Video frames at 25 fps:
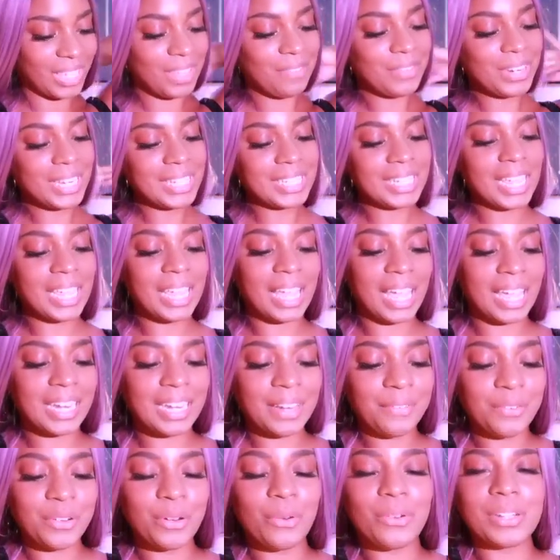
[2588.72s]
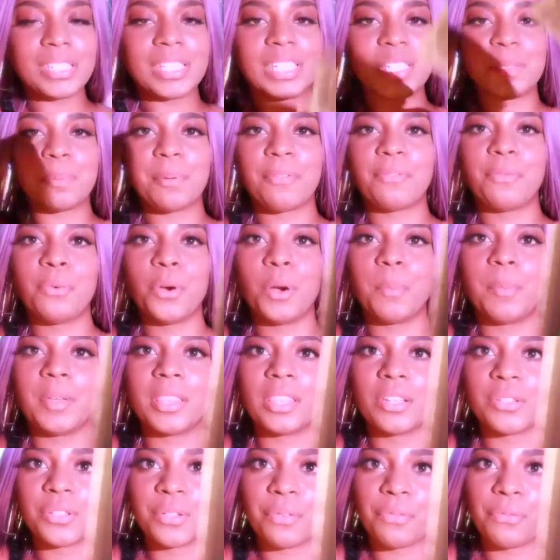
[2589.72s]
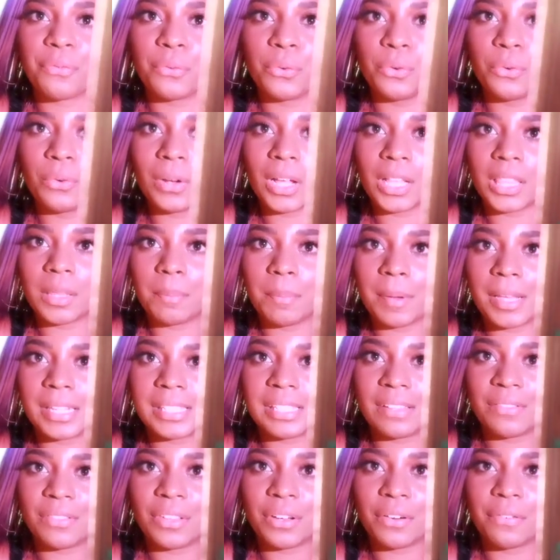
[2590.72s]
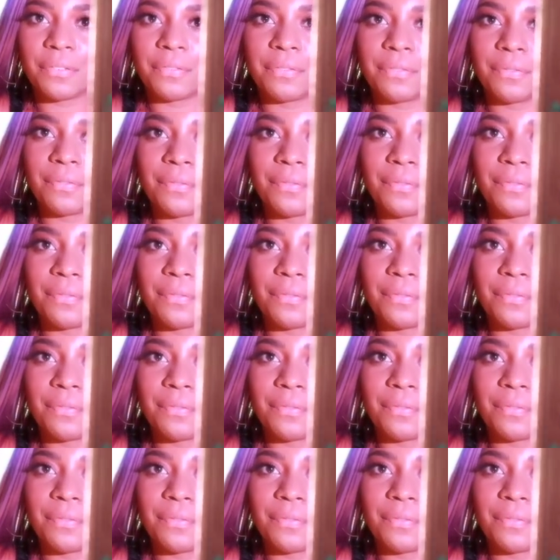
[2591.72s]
Even as I, I never noticed this before, but there's fruit at the base of their